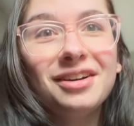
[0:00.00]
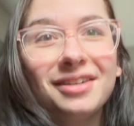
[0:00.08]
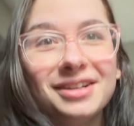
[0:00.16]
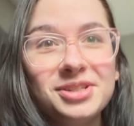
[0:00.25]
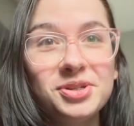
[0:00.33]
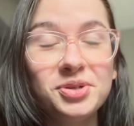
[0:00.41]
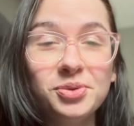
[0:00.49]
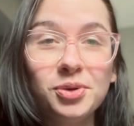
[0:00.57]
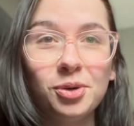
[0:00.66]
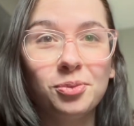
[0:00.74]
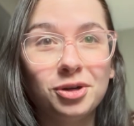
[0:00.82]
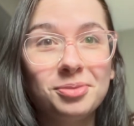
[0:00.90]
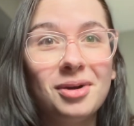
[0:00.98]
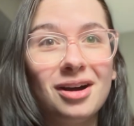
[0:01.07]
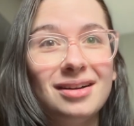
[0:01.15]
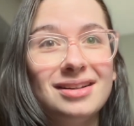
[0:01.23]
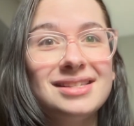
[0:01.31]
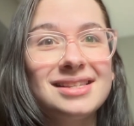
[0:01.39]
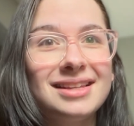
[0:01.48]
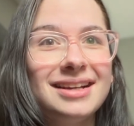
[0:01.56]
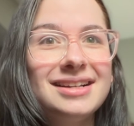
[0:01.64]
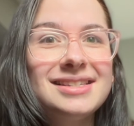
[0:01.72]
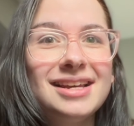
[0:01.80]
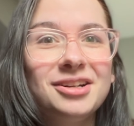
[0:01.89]
on to more mods. Like I
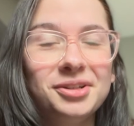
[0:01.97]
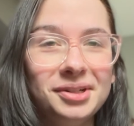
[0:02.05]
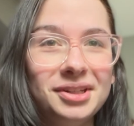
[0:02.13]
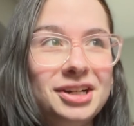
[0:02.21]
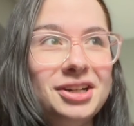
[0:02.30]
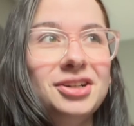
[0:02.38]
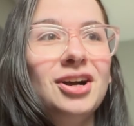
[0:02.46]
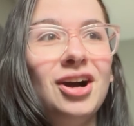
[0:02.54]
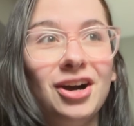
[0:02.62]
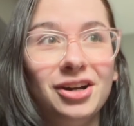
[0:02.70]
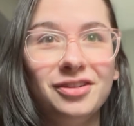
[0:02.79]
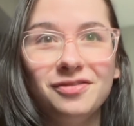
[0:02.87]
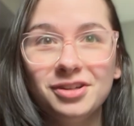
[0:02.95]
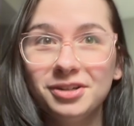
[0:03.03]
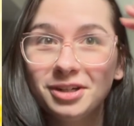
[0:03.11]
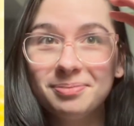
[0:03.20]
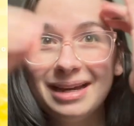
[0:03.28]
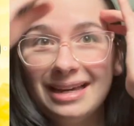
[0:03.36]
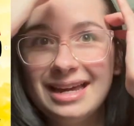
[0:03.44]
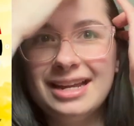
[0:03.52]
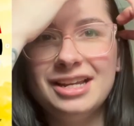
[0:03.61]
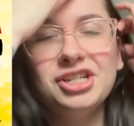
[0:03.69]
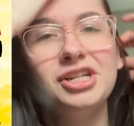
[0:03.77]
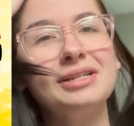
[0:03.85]
said earlier, Hot Off the Hook by
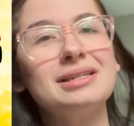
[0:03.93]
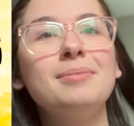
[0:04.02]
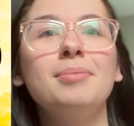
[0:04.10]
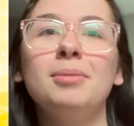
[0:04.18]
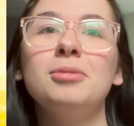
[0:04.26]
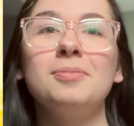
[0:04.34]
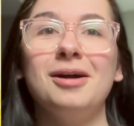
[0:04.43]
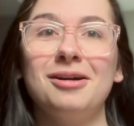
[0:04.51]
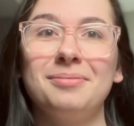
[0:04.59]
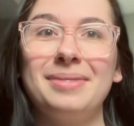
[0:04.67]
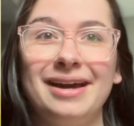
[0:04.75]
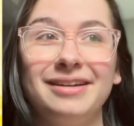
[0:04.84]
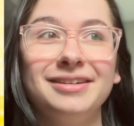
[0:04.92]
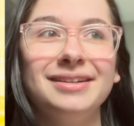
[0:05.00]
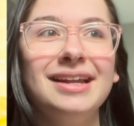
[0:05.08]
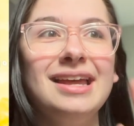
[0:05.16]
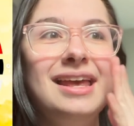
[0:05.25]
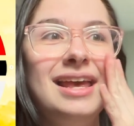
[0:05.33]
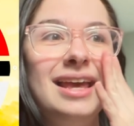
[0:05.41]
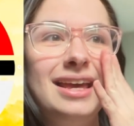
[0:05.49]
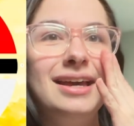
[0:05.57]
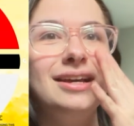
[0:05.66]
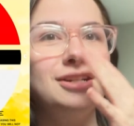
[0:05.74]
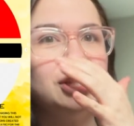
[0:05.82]
Katie. She has a bubble bong pattern,
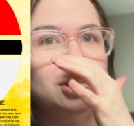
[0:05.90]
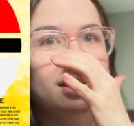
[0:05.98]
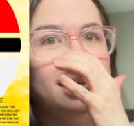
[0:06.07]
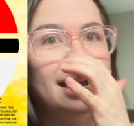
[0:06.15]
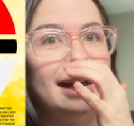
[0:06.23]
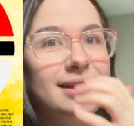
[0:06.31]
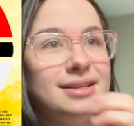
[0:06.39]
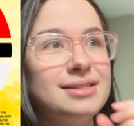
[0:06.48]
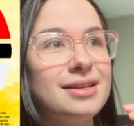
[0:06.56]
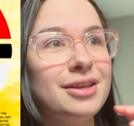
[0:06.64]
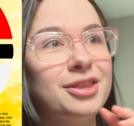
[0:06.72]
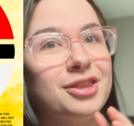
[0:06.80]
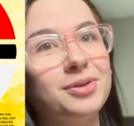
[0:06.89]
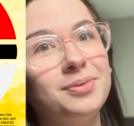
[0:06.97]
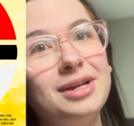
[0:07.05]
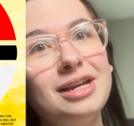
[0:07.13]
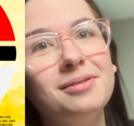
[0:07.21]
and she has 3